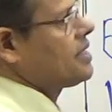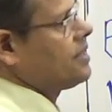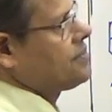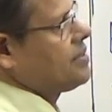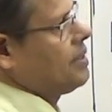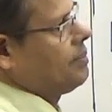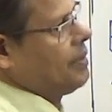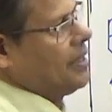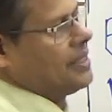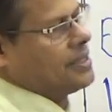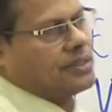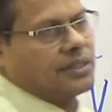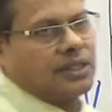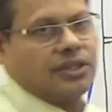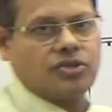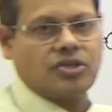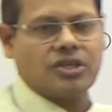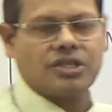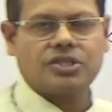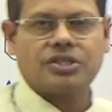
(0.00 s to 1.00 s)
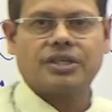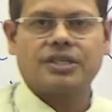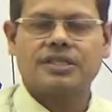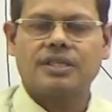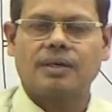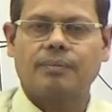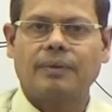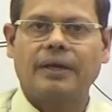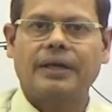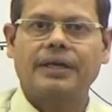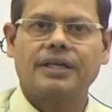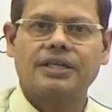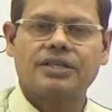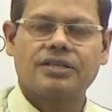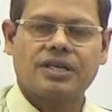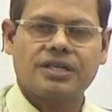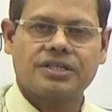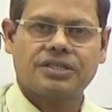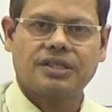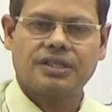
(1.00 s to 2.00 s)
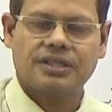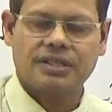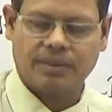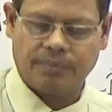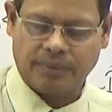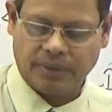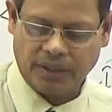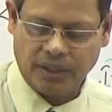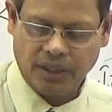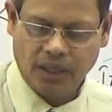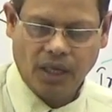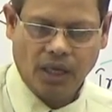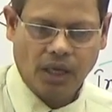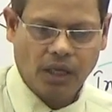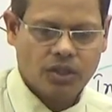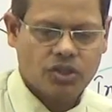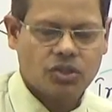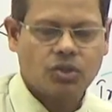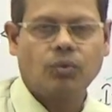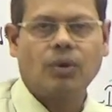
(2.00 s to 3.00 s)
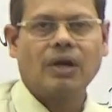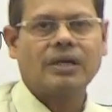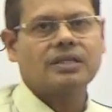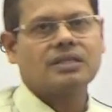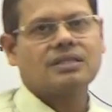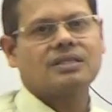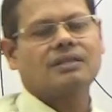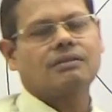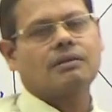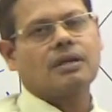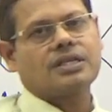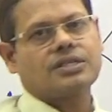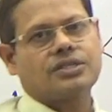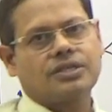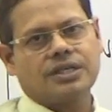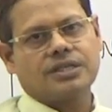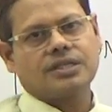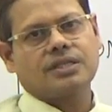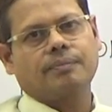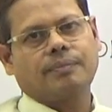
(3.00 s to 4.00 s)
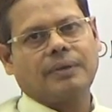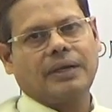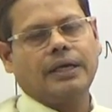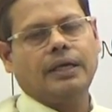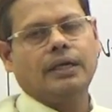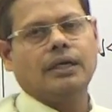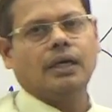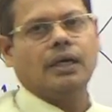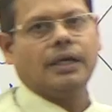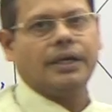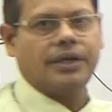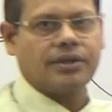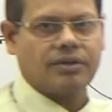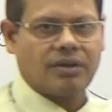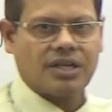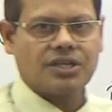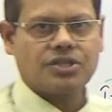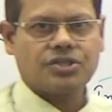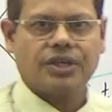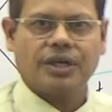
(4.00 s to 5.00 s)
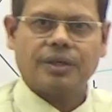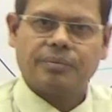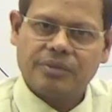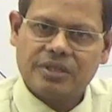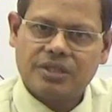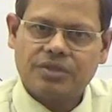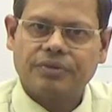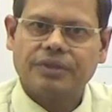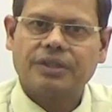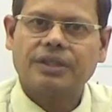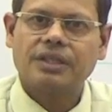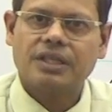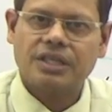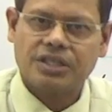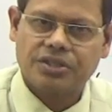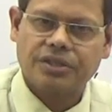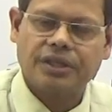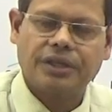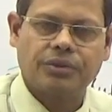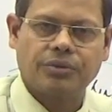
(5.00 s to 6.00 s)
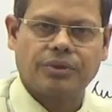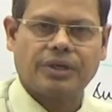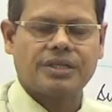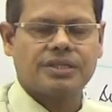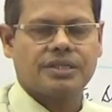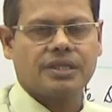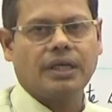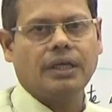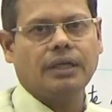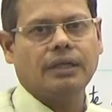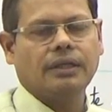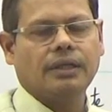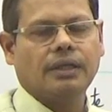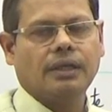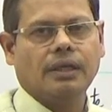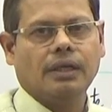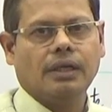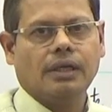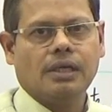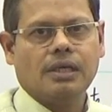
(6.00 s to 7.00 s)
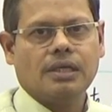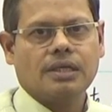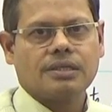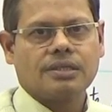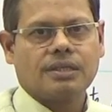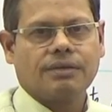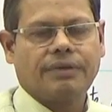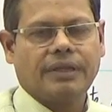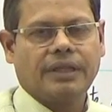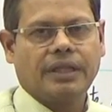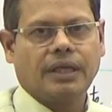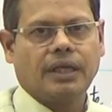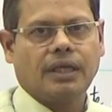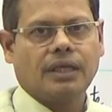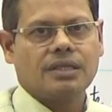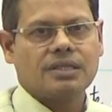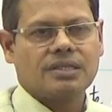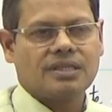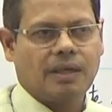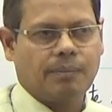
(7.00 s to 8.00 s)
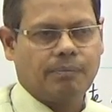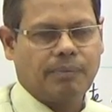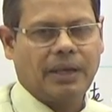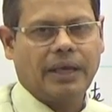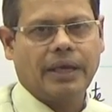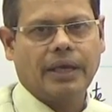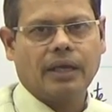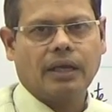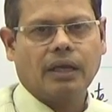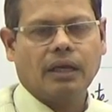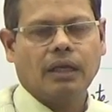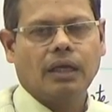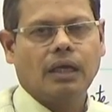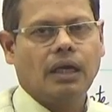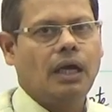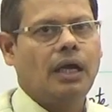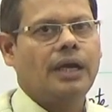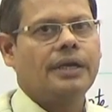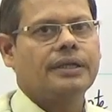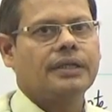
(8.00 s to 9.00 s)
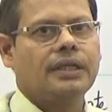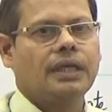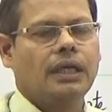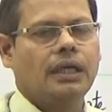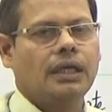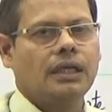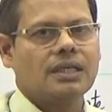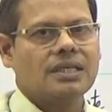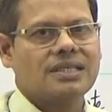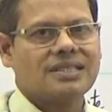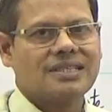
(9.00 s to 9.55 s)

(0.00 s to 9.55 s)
of supplies, interstate supply and intrastate supply. So, what is intrastate supply? Intrastate means within the state, you can say. So, when the supplier and the